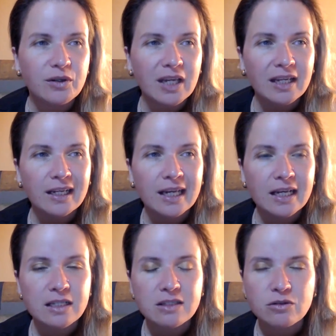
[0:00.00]
you can
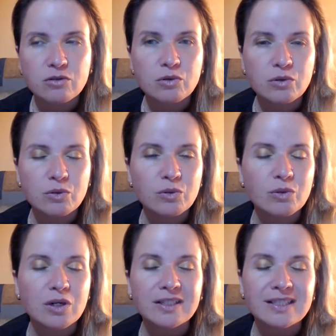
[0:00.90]
get
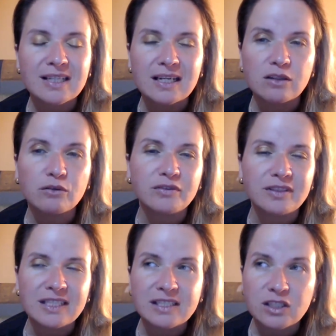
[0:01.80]
to a state of
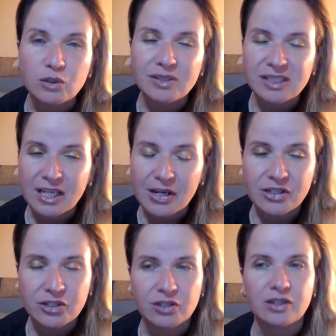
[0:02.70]

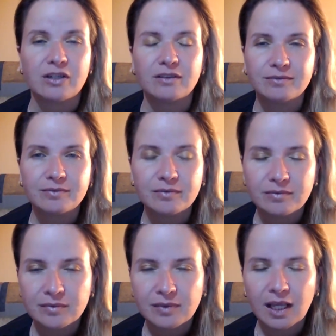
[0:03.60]
dissociation
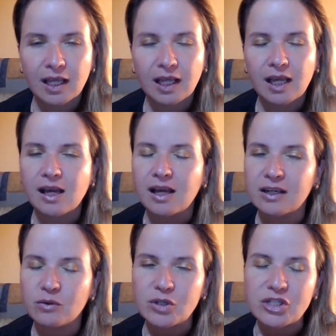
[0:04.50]

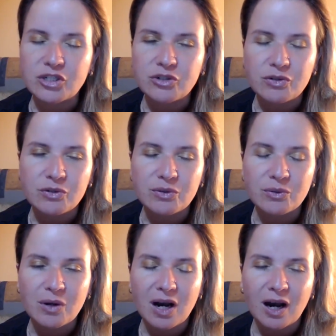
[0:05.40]
in which
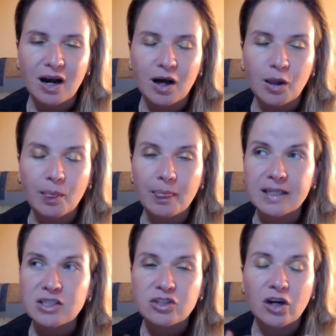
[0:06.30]
you
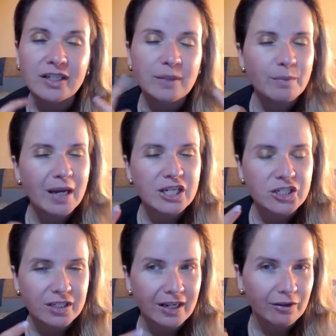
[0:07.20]
start
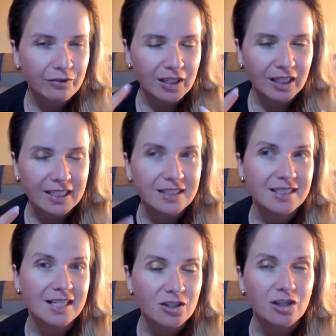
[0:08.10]
imagining
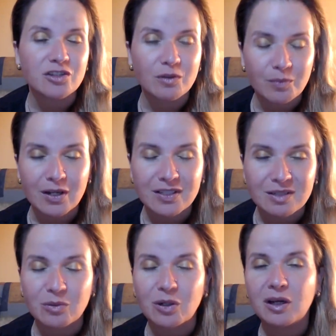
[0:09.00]
feelings. That's also
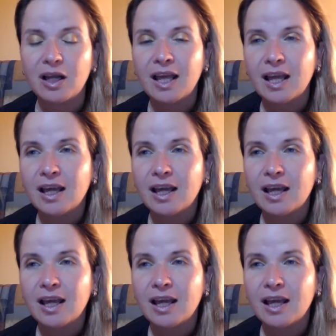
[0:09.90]
possible